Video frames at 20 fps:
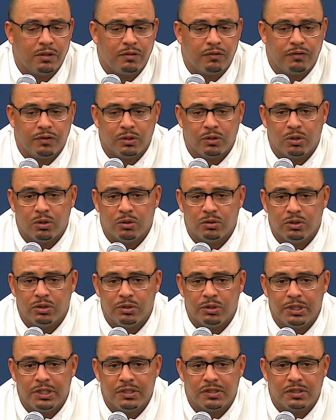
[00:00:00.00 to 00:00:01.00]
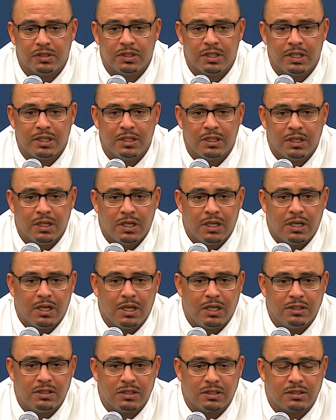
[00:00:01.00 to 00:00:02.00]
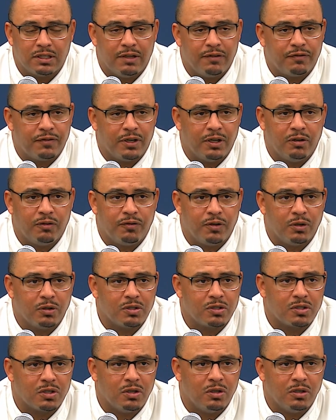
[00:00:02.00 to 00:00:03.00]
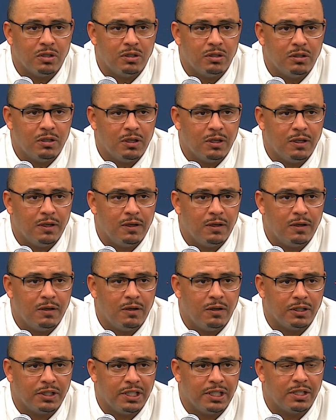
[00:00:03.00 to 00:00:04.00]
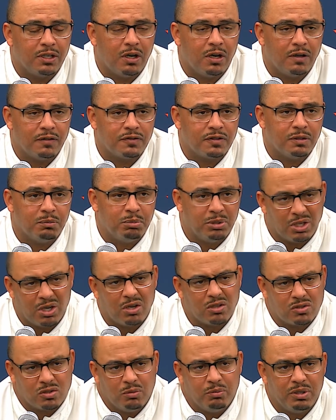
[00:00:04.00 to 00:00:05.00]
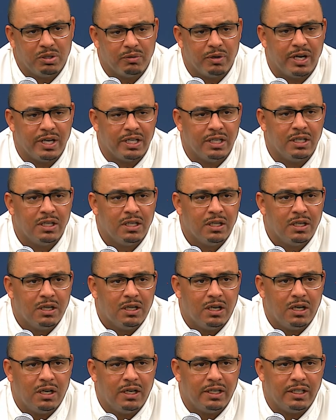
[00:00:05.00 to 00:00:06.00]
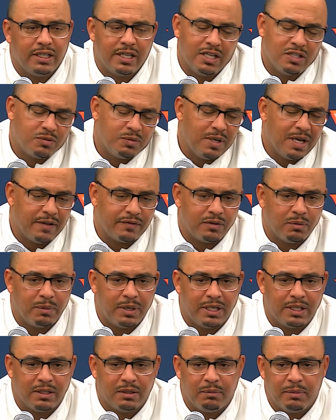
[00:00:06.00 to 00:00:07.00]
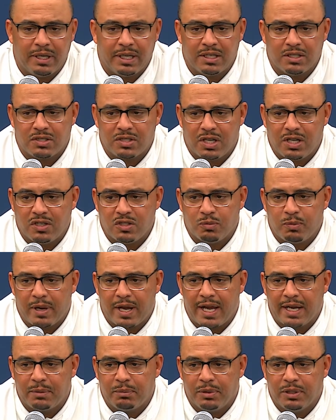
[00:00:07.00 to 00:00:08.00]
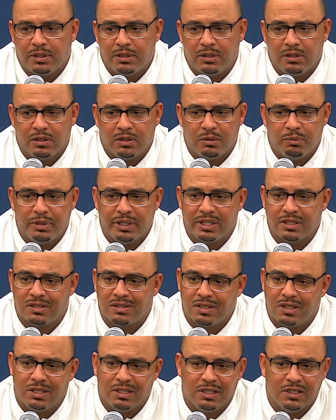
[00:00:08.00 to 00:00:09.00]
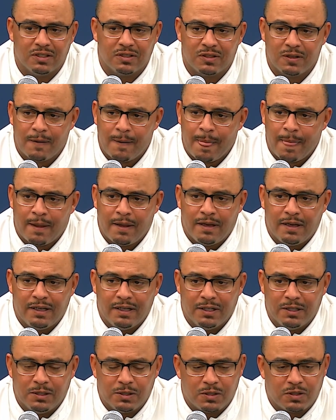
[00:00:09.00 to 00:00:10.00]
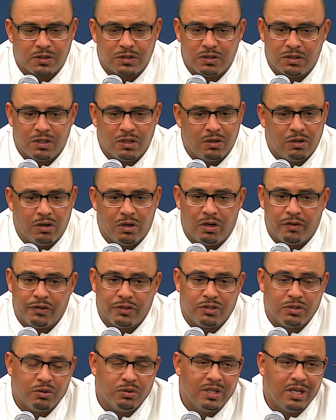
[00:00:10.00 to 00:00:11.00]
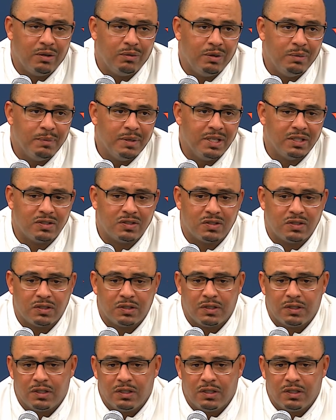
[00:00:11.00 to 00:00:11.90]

the field goal duties, and then just let Farrell focus on kickoffs, but also be ready in case we have to make a change back. But you know, the biggest thing is on the two that we missed.